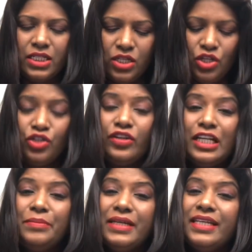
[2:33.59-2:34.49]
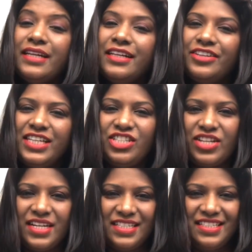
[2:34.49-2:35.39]
You'll immediately
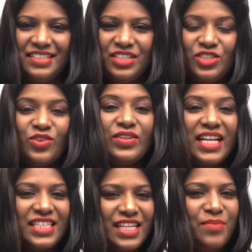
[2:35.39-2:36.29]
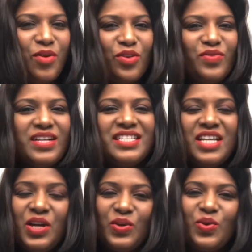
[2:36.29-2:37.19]
recharge. So next time onwards,
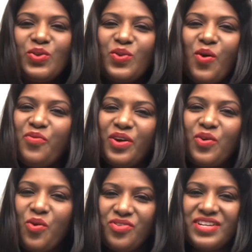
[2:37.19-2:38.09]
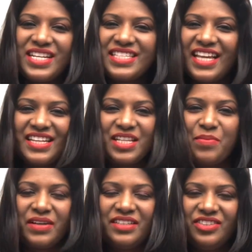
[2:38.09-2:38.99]
don't go for cold drinks and some other
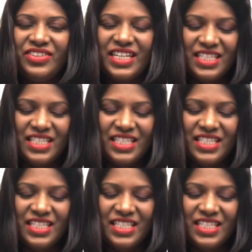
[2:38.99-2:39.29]
drinks.